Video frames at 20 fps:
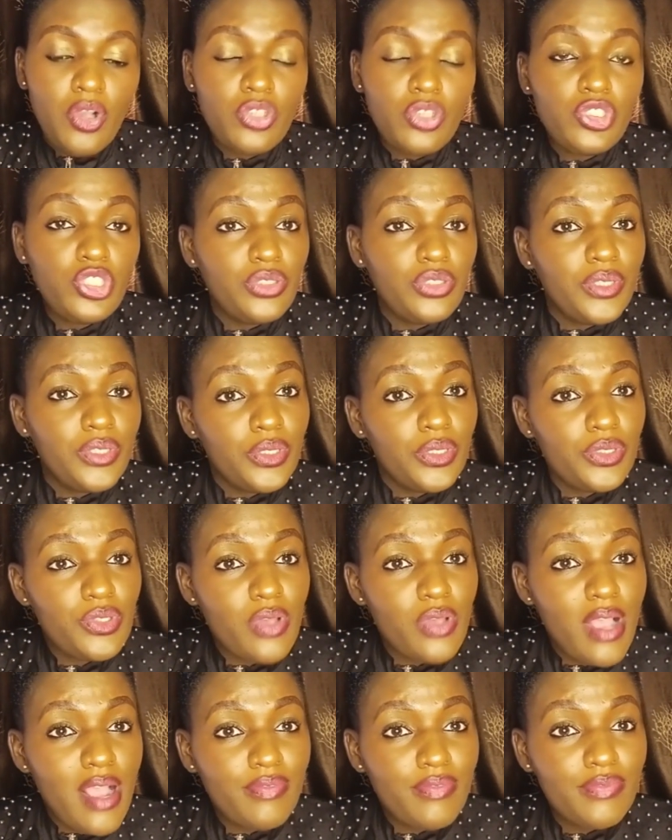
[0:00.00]
Children
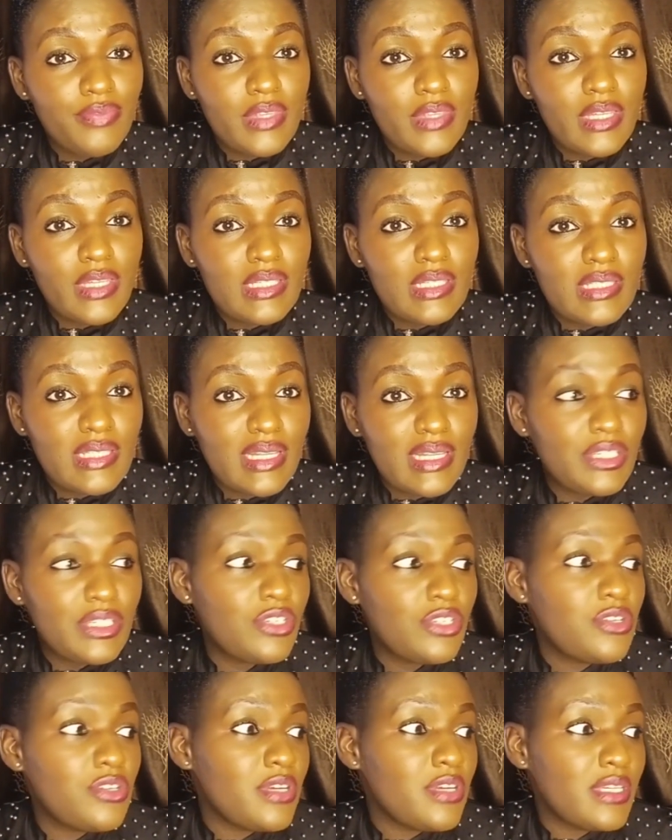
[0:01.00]
also have things that
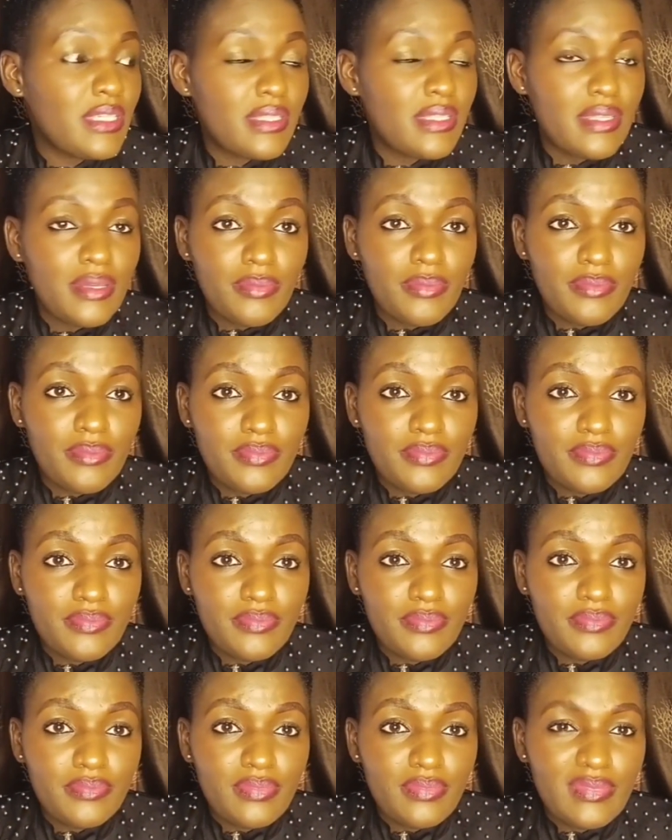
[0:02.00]
stress them,
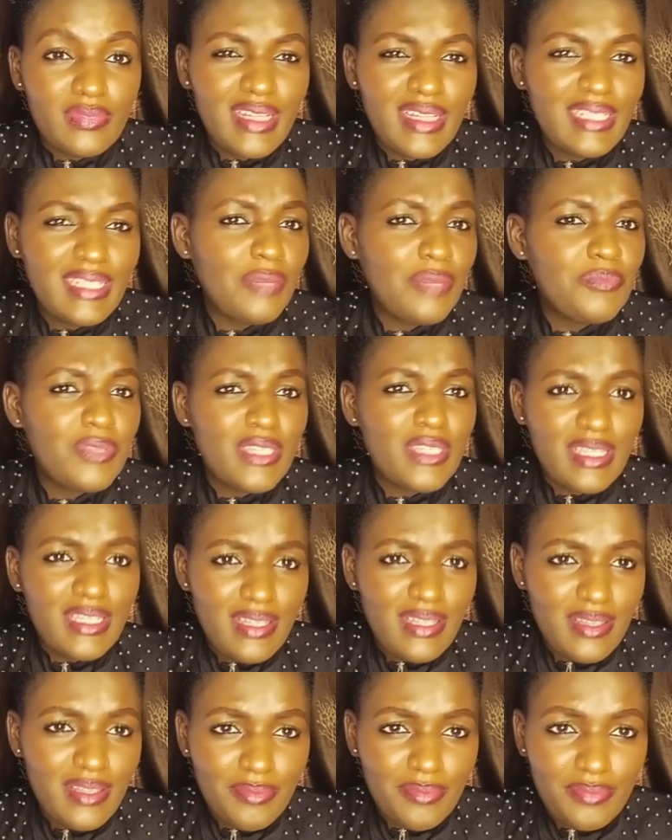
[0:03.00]
that
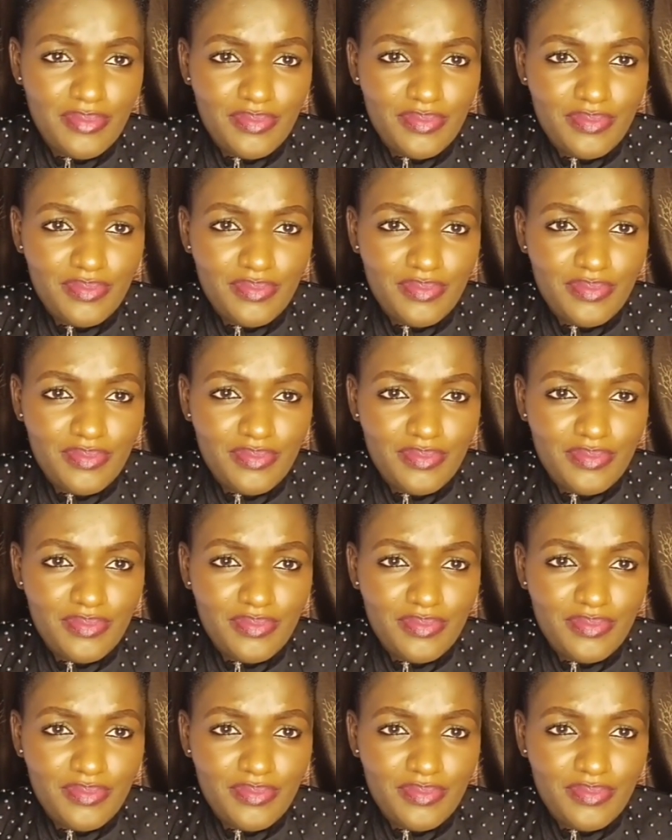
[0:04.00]
upset them.